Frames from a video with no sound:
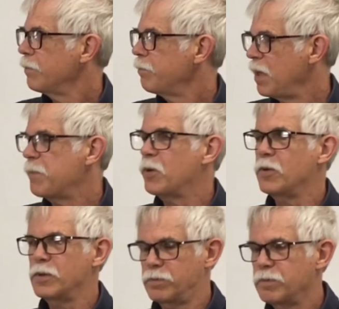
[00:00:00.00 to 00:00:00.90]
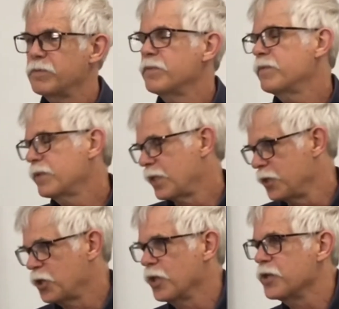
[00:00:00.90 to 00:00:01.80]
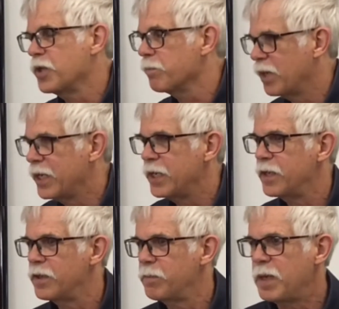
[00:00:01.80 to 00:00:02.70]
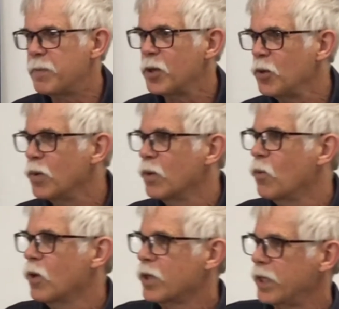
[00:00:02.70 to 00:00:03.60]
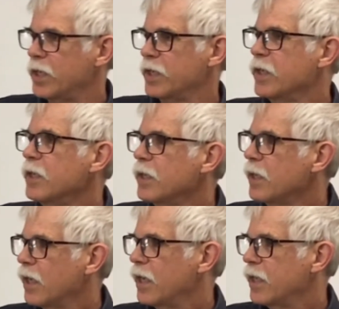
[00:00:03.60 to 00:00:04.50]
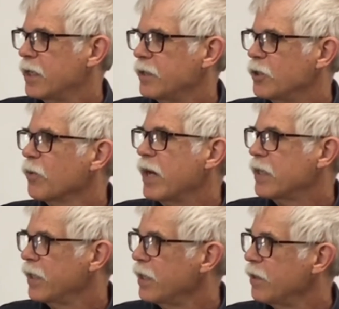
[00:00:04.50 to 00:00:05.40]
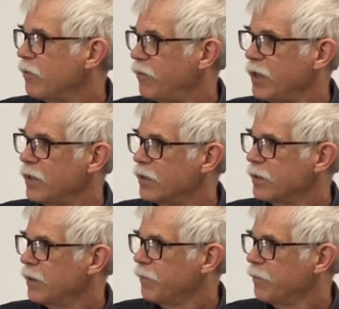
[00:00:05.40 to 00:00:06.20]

people concerns and bringing in the people who are working directly in the field.